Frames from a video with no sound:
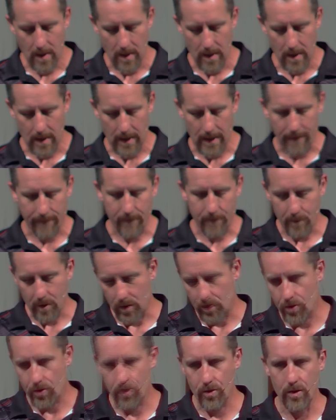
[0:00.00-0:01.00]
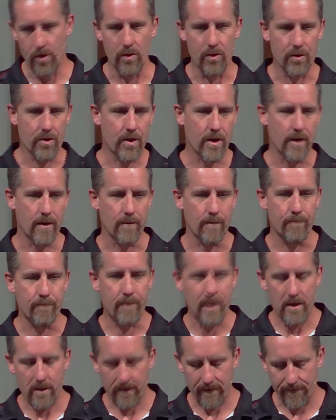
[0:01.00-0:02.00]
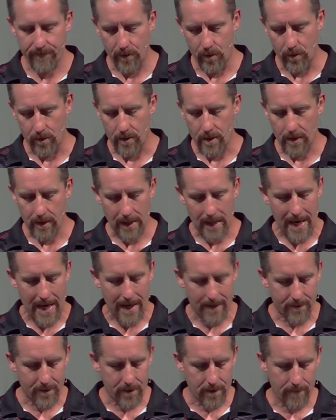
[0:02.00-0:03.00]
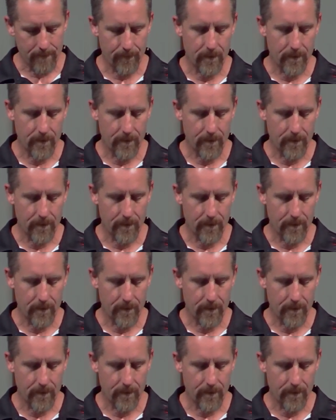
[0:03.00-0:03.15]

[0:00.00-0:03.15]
truths that are bearing fruit in our lives.